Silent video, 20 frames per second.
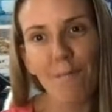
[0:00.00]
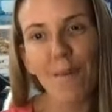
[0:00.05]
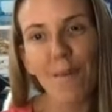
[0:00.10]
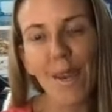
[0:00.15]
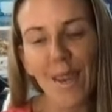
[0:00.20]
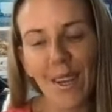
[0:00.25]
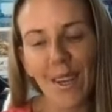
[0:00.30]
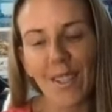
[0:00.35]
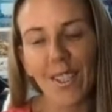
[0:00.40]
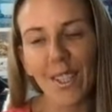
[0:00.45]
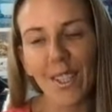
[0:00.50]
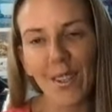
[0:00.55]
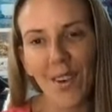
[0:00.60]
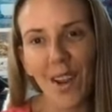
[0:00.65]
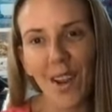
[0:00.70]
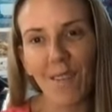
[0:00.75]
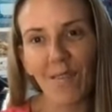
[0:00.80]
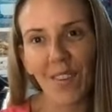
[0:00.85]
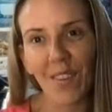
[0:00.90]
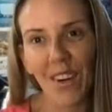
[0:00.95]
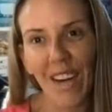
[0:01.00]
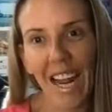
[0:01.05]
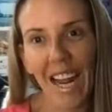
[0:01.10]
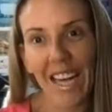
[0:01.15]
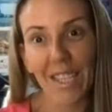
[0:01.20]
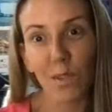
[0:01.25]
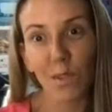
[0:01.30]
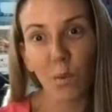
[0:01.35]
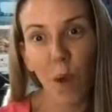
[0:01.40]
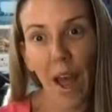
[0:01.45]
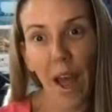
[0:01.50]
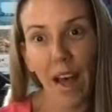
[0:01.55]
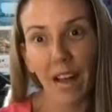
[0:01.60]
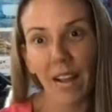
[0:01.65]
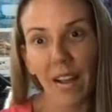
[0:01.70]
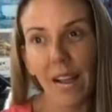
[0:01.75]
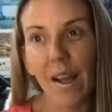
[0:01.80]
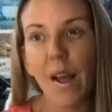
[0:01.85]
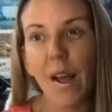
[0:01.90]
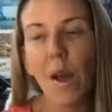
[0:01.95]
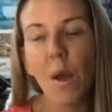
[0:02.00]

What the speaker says: because you can forget as well.